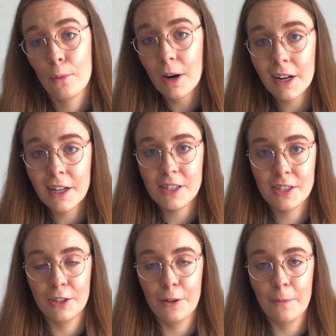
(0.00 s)
going to
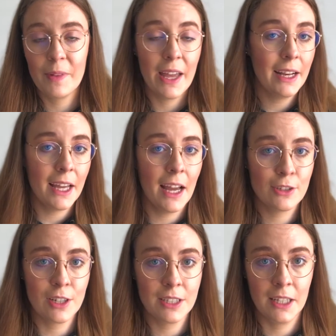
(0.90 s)
assume any
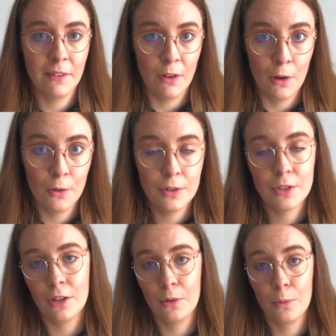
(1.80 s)
address can vote,
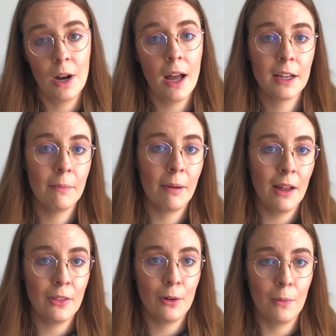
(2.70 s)
so we're not going to
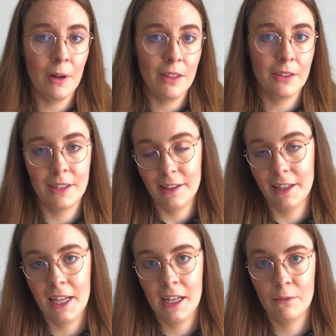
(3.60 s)
bother with
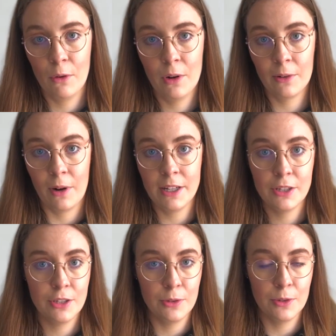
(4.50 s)
delegating voting
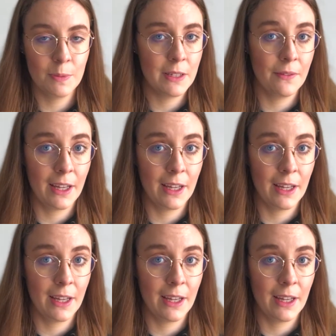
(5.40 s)
rights to specific